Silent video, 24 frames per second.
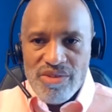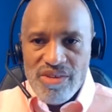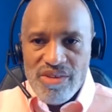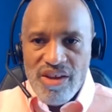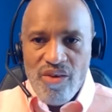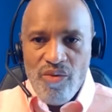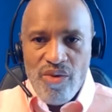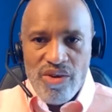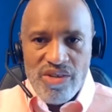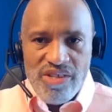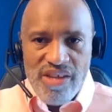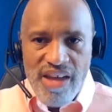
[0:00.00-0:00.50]

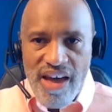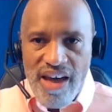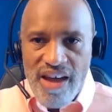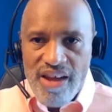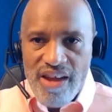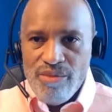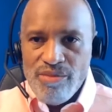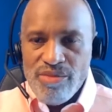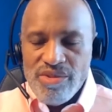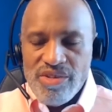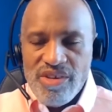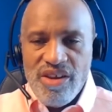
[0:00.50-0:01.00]
West
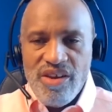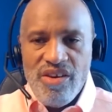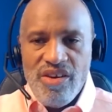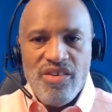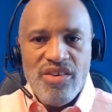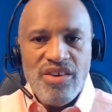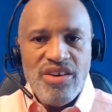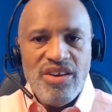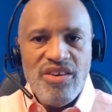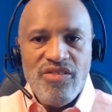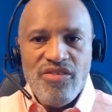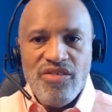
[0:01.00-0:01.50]
Adams
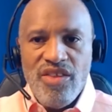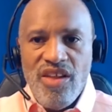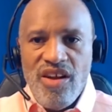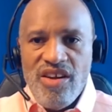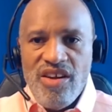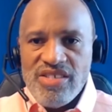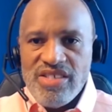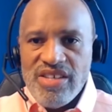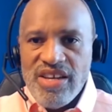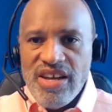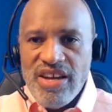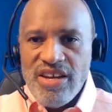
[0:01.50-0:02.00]
area of
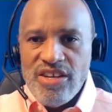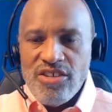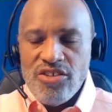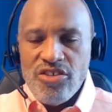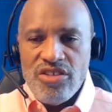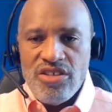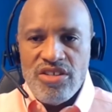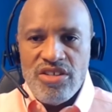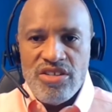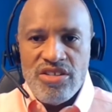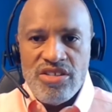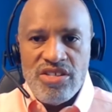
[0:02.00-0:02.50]
Los
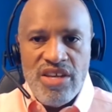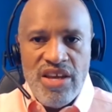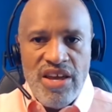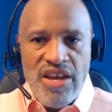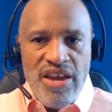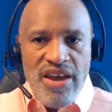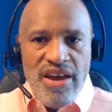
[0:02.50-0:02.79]
Angeles.